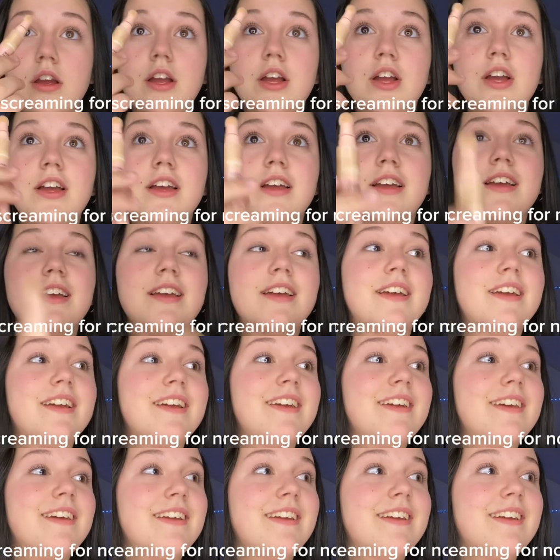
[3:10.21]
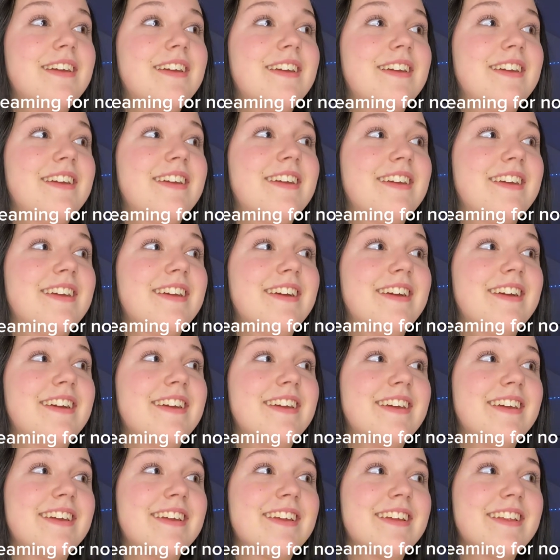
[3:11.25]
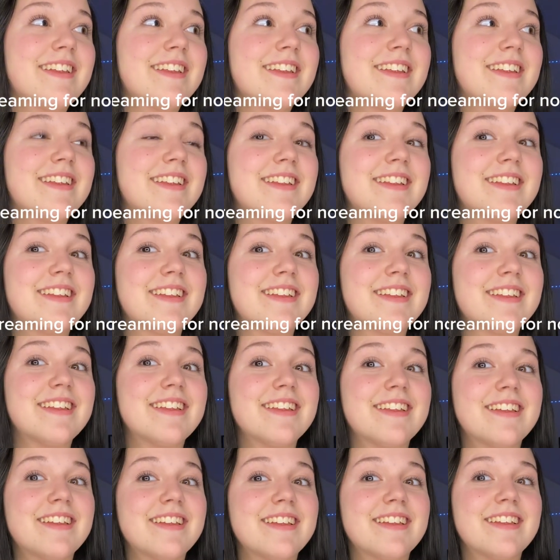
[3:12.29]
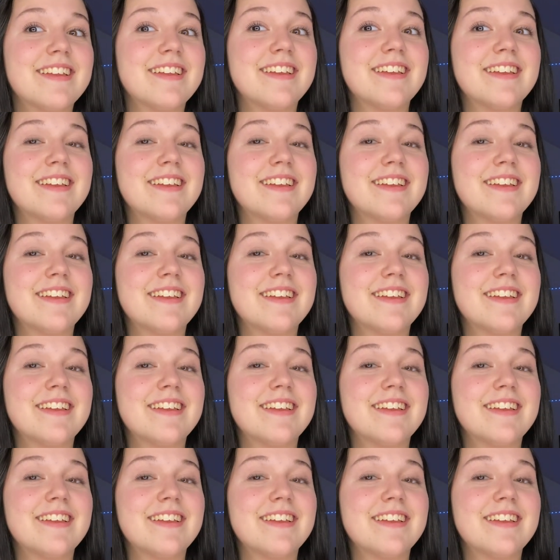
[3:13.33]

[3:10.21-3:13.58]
(no one is talking)